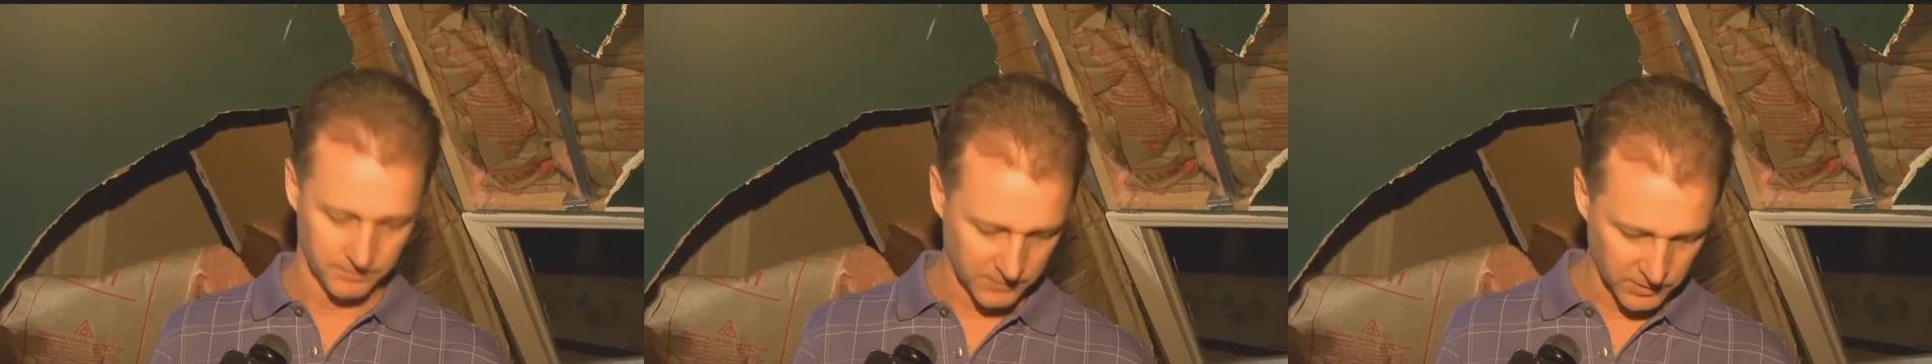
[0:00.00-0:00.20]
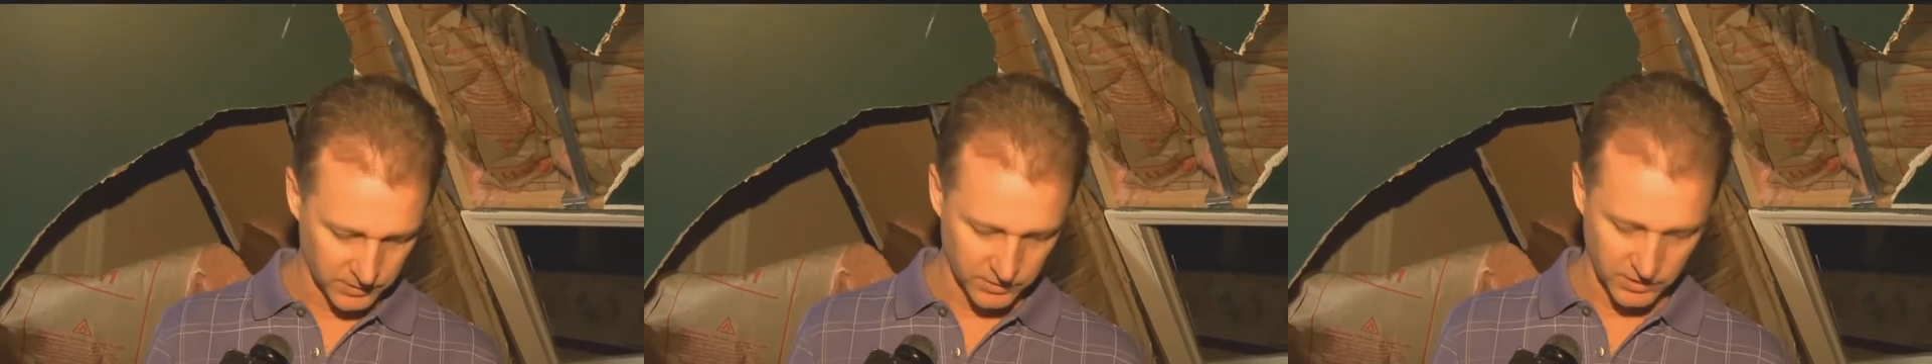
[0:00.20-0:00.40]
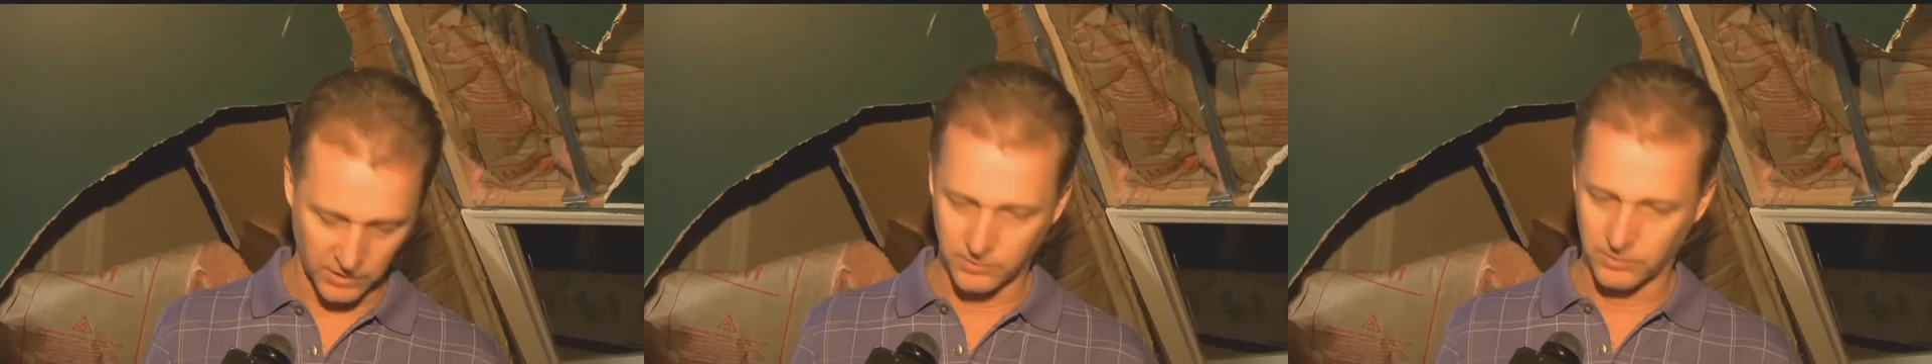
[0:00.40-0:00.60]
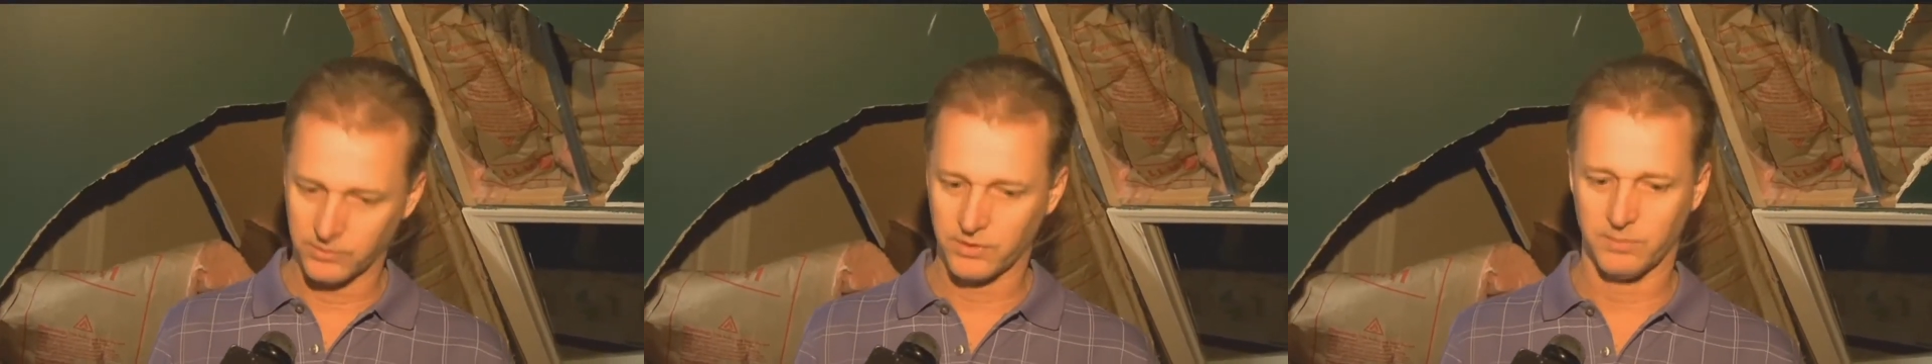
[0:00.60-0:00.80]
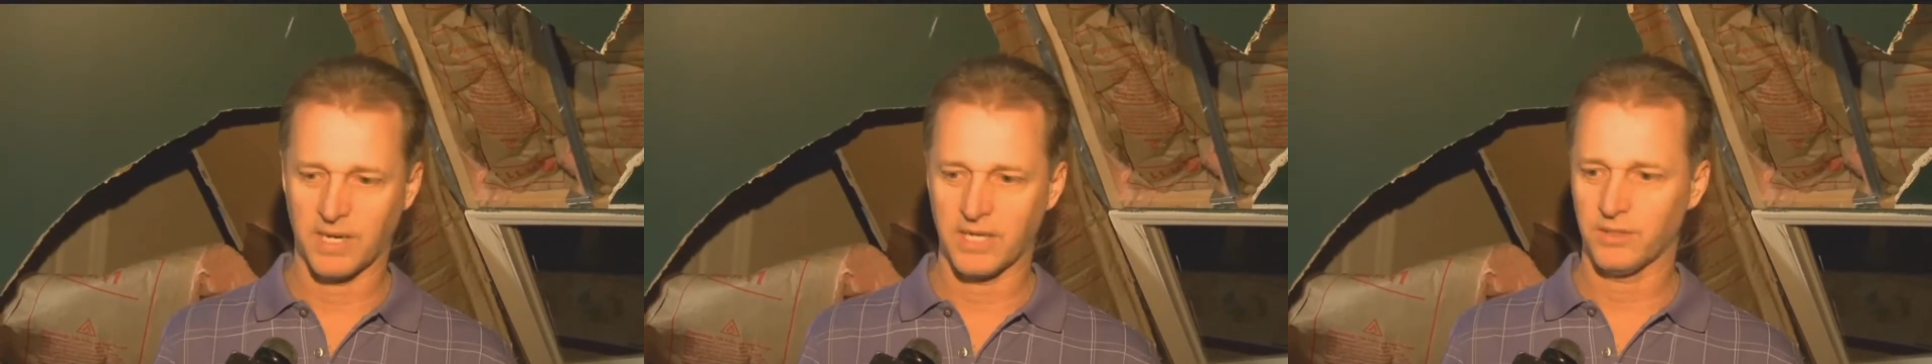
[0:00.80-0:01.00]
her toes
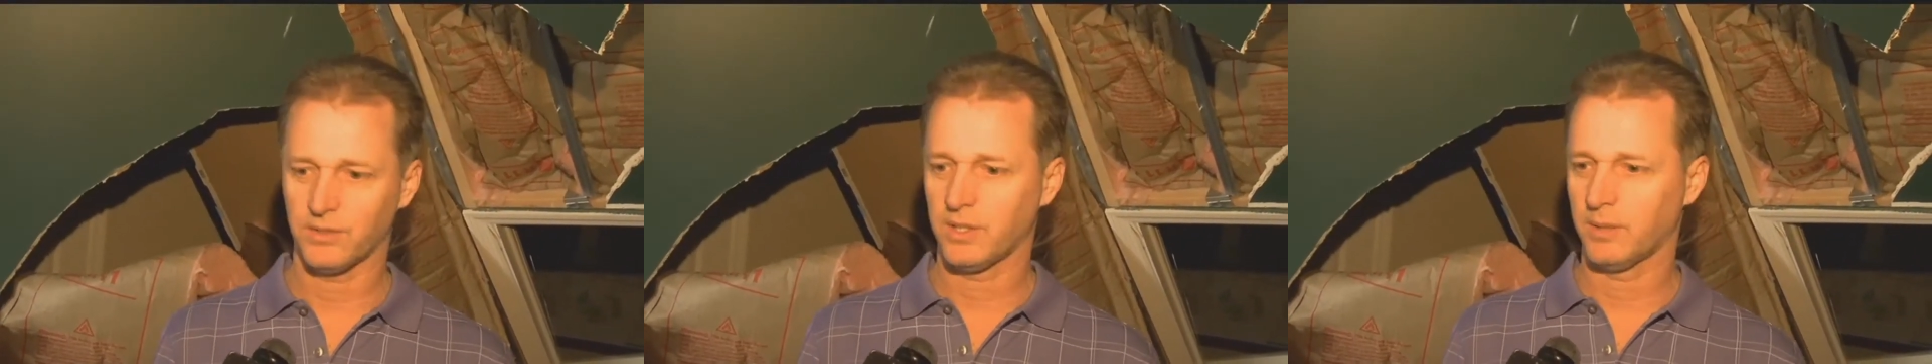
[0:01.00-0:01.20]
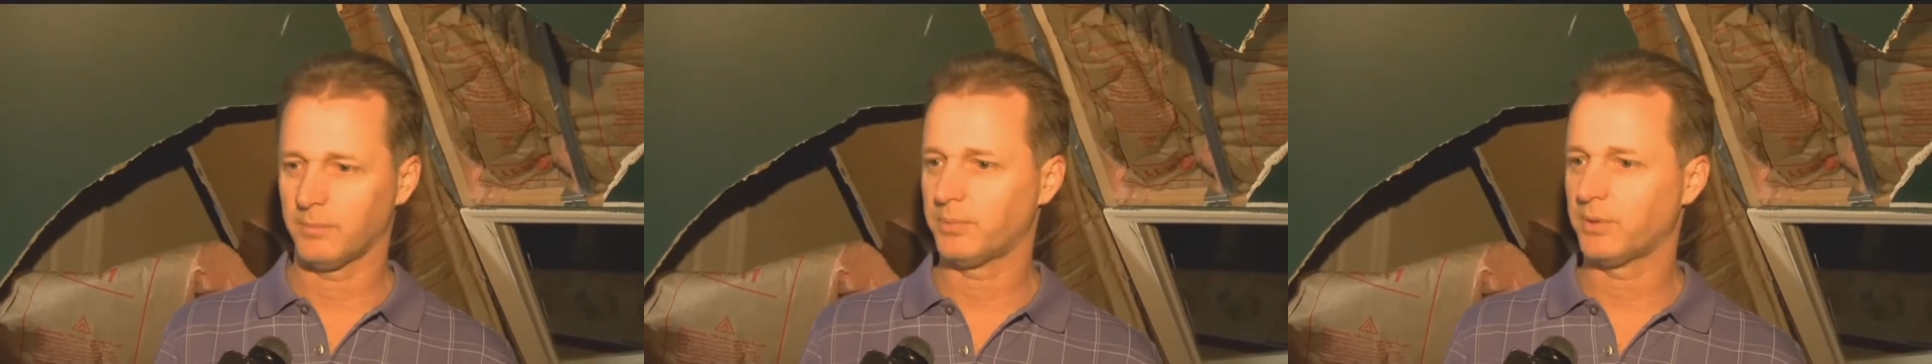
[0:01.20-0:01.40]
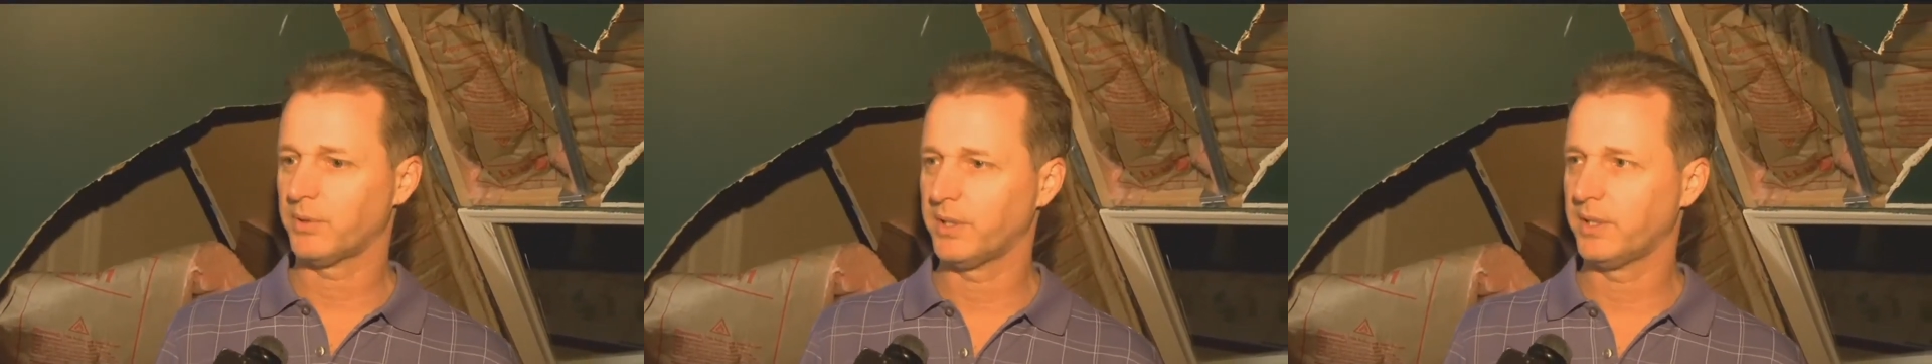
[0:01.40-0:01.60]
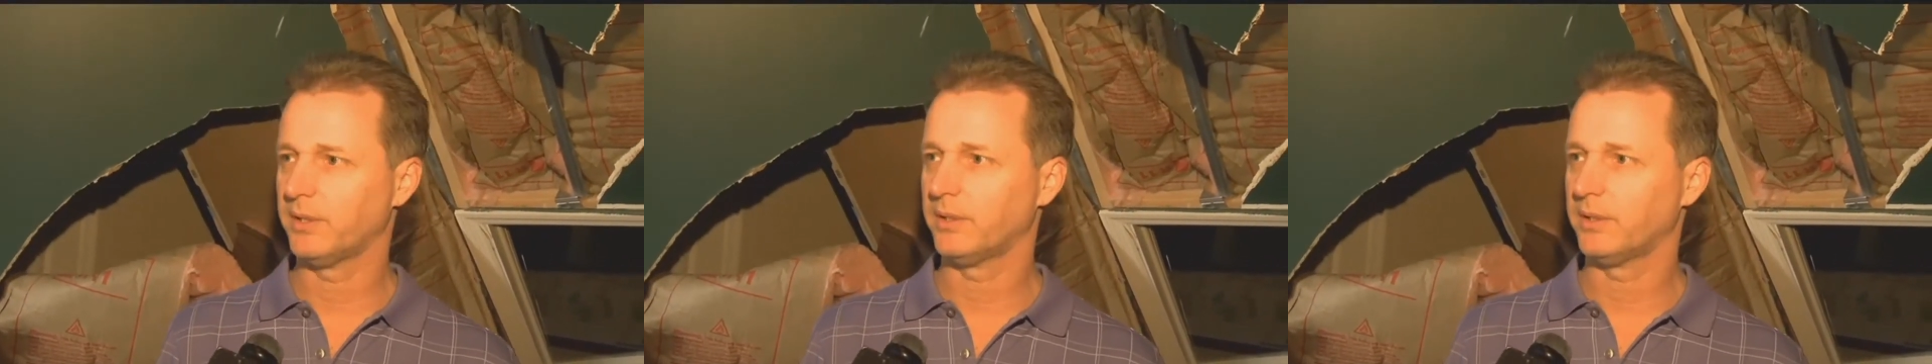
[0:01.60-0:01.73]
smashed up pretty